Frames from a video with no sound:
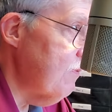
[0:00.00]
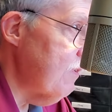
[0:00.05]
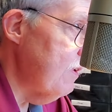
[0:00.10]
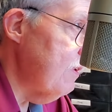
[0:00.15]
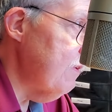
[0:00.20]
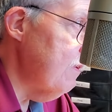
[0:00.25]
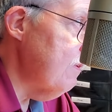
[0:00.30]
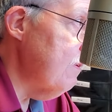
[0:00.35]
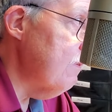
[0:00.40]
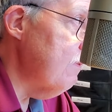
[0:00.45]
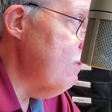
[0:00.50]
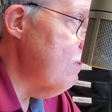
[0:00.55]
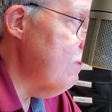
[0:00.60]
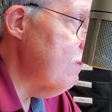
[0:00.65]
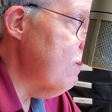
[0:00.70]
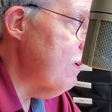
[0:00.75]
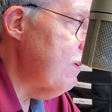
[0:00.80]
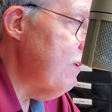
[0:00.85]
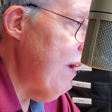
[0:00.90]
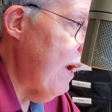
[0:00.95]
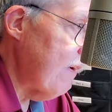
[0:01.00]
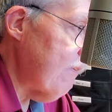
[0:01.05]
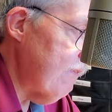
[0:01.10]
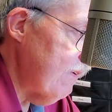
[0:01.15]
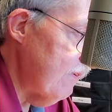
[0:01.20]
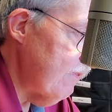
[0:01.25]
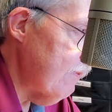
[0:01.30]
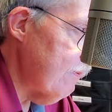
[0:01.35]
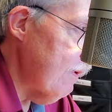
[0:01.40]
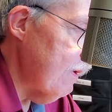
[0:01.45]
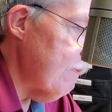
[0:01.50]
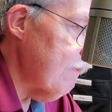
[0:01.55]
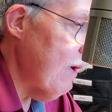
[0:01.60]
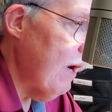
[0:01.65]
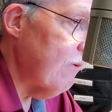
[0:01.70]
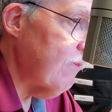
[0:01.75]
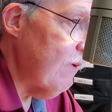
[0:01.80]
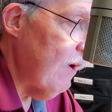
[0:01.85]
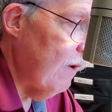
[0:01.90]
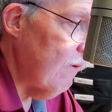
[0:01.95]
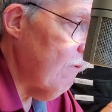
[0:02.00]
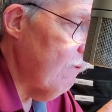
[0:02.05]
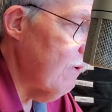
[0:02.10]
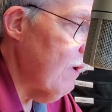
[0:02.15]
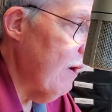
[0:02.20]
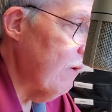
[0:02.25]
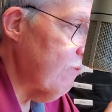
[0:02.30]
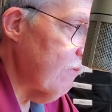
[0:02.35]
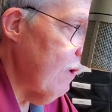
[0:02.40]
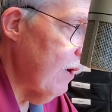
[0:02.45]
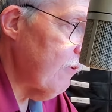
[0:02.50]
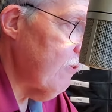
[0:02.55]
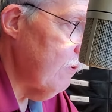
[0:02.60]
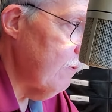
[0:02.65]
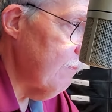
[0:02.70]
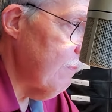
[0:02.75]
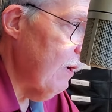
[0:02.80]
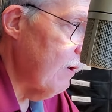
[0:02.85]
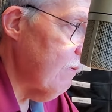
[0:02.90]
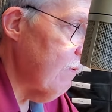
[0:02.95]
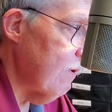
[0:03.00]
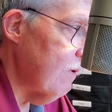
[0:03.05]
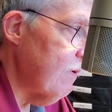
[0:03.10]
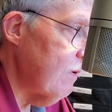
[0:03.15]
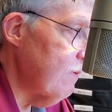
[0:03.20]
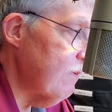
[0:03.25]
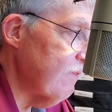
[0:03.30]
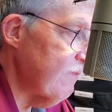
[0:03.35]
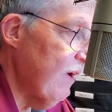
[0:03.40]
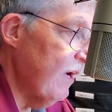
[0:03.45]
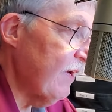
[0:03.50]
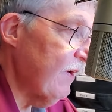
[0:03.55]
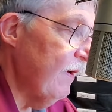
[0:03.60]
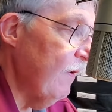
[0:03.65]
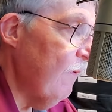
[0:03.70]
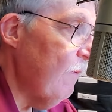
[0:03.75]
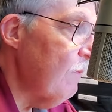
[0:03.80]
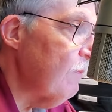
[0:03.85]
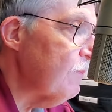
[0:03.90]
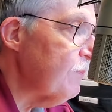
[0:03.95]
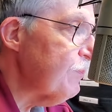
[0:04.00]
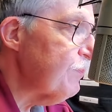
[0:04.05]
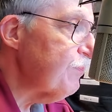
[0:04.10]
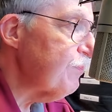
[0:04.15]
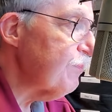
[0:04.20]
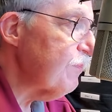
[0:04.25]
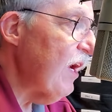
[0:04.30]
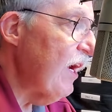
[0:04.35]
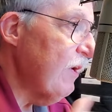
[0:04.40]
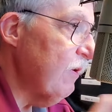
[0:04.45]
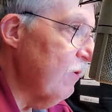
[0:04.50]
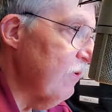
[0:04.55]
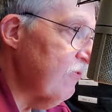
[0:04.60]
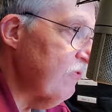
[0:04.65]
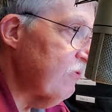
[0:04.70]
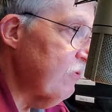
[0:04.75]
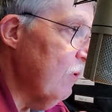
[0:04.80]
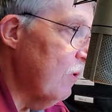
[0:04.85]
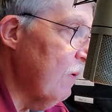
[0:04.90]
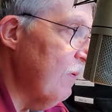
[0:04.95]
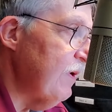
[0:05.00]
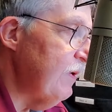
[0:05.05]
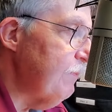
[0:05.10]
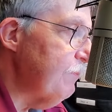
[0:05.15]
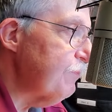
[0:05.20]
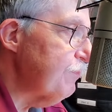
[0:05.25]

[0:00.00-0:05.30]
in Texas. I'll talk to you about her in a second, and her story.